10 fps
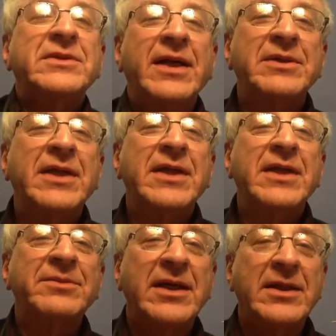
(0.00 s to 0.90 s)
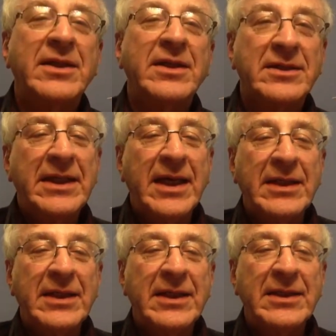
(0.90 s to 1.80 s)
Times LLC, and
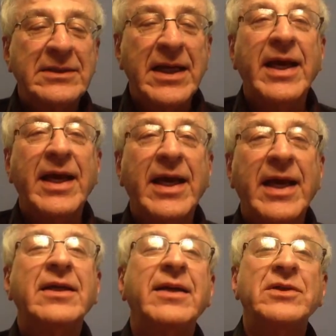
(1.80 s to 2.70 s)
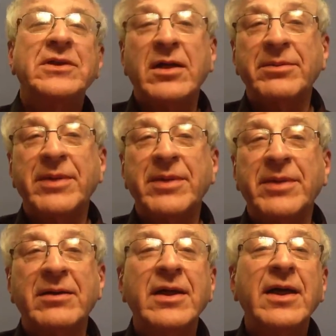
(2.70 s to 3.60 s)
today I'm going to talk about
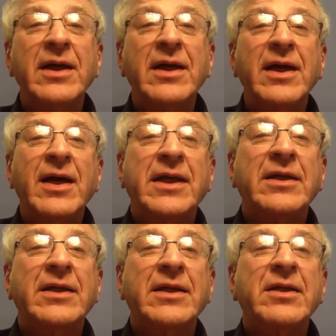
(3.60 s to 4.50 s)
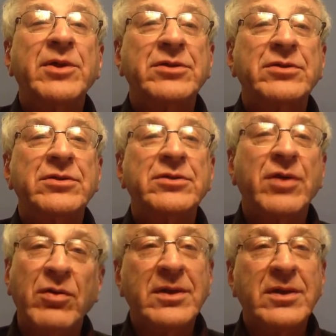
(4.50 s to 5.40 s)
how to get a commercial
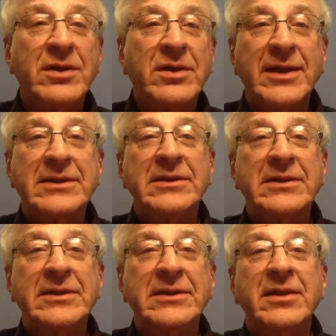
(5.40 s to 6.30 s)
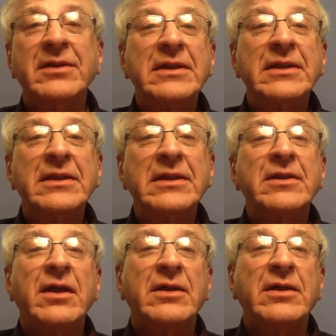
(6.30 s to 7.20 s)
drone license, an
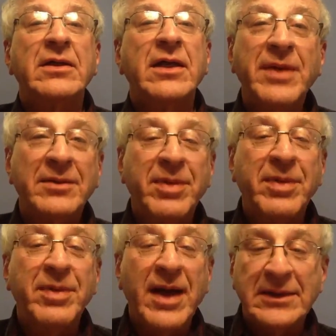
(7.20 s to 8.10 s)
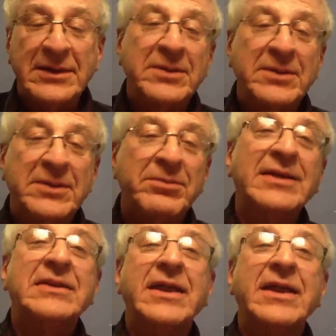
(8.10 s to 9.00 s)
unmanned pilot's
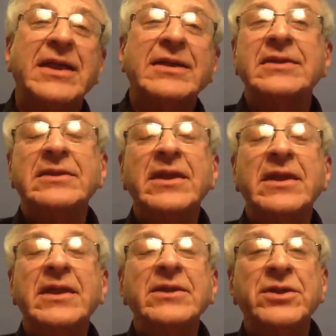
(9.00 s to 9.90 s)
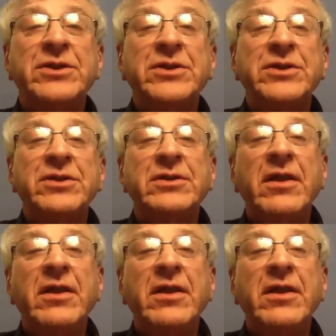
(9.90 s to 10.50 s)
license, so that you can